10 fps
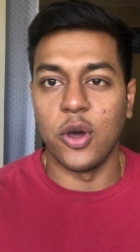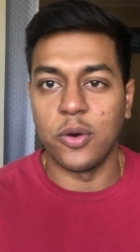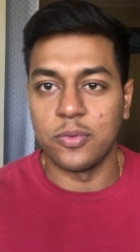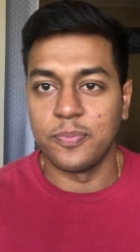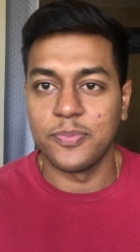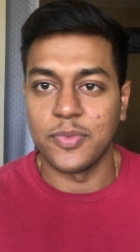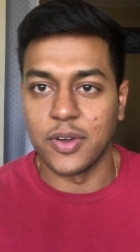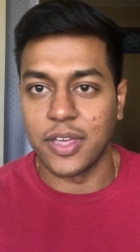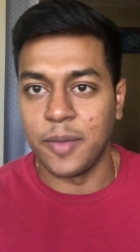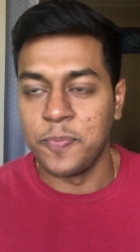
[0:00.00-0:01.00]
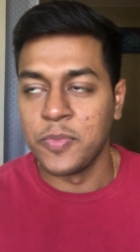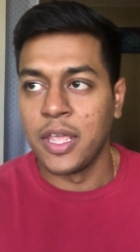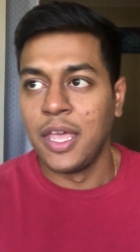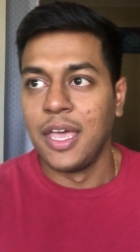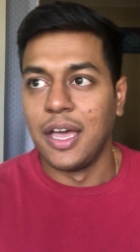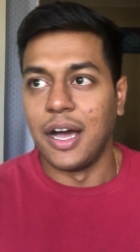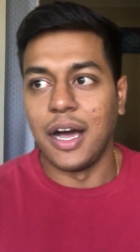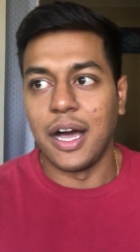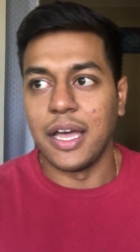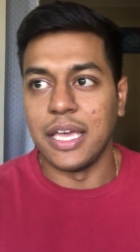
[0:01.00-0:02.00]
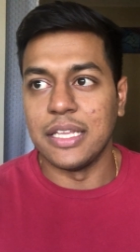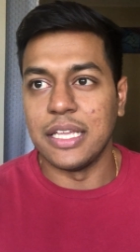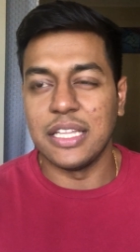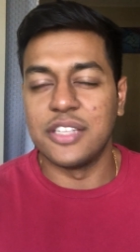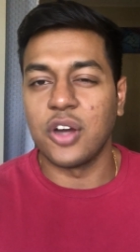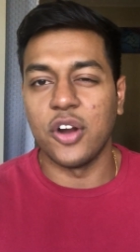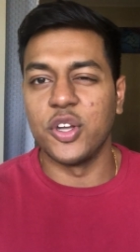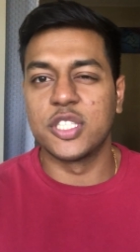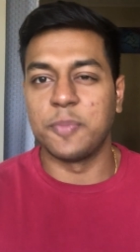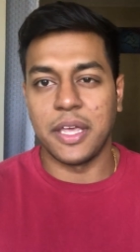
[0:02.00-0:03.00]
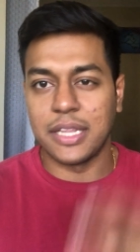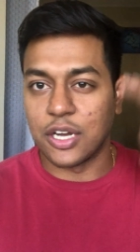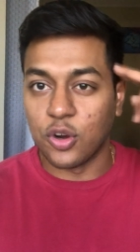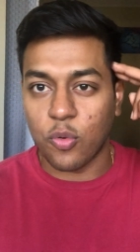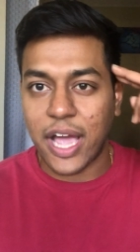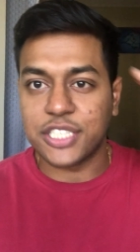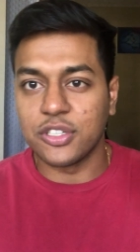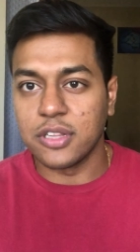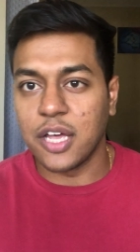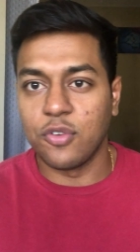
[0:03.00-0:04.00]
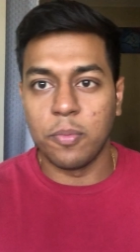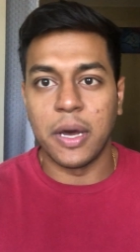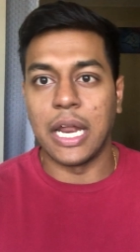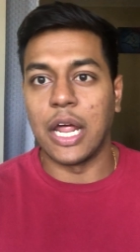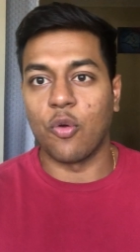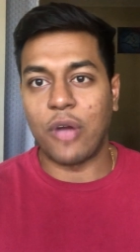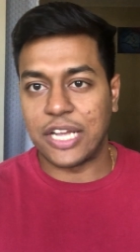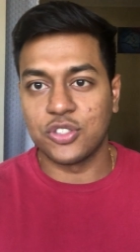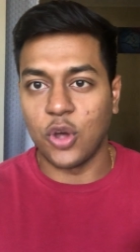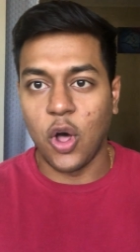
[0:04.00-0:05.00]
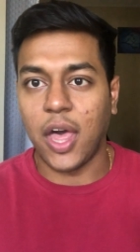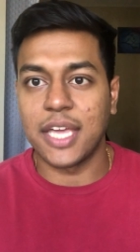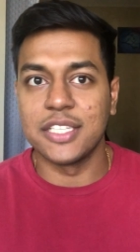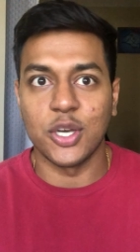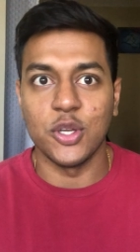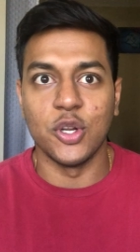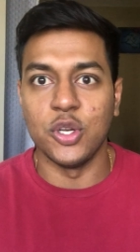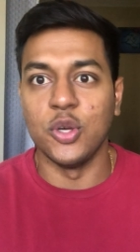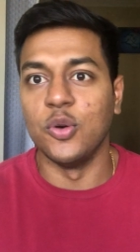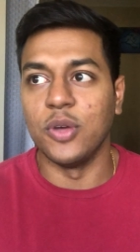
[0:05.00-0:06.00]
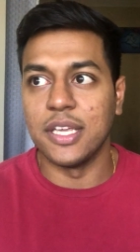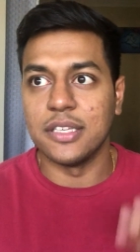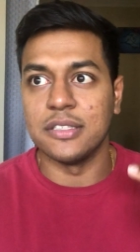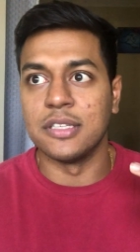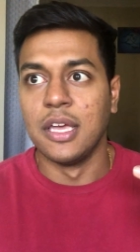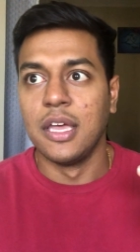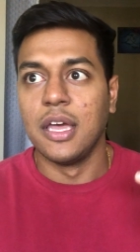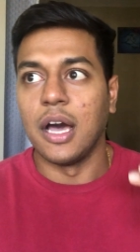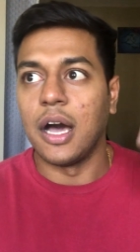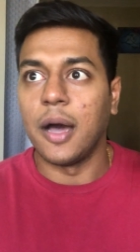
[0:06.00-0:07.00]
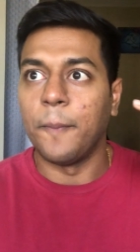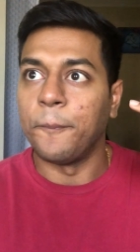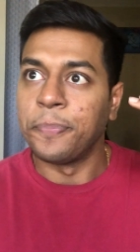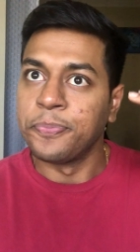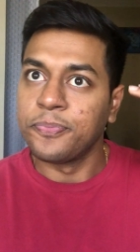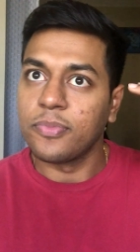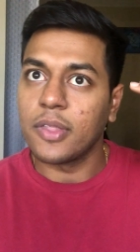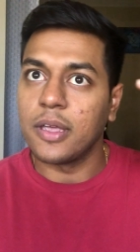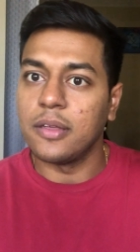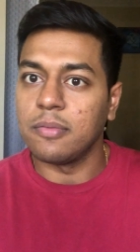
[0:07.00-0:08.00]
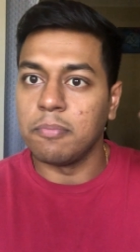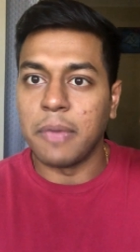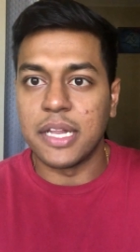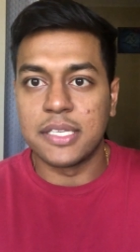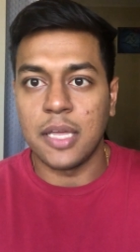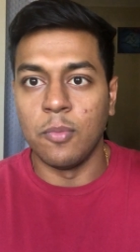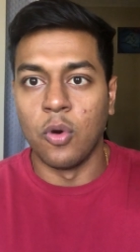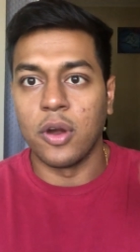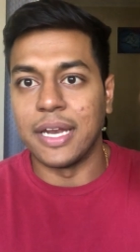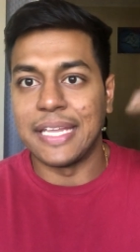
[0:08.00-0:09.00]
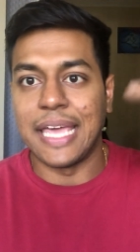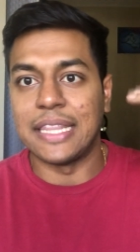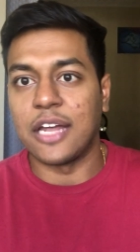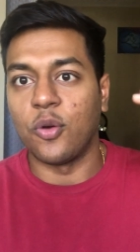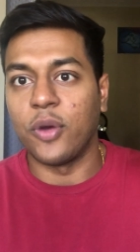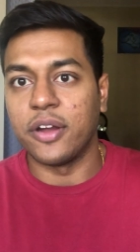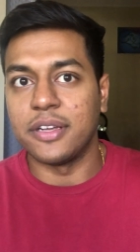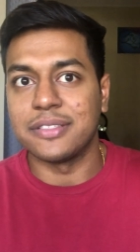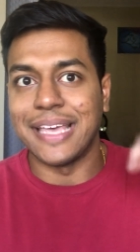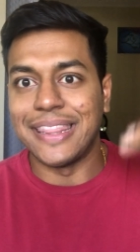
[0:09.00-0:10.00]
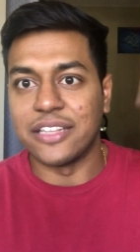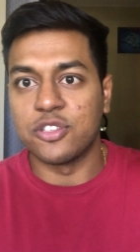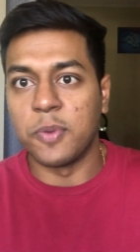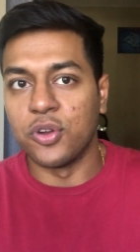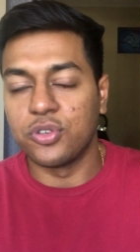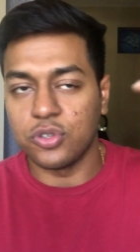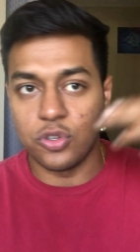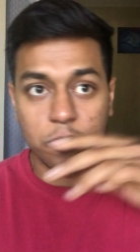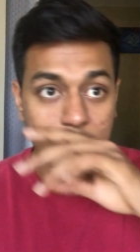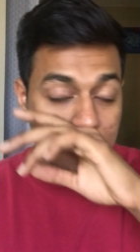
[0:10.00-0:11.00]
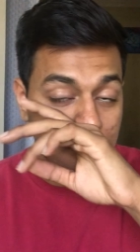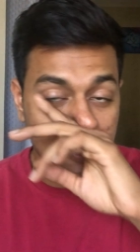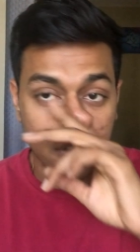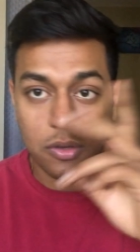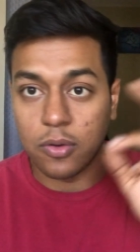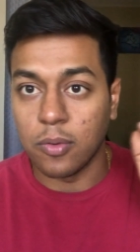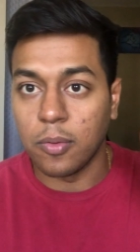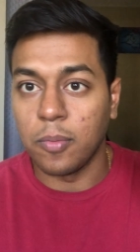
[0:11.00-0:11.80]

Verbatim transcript: know. Okay. Uh, it, it's hard to explain like on a rational level, but rationally, all I can tell you to do is um, meditate more and gain that awareness, and then spiritually, you'll begin to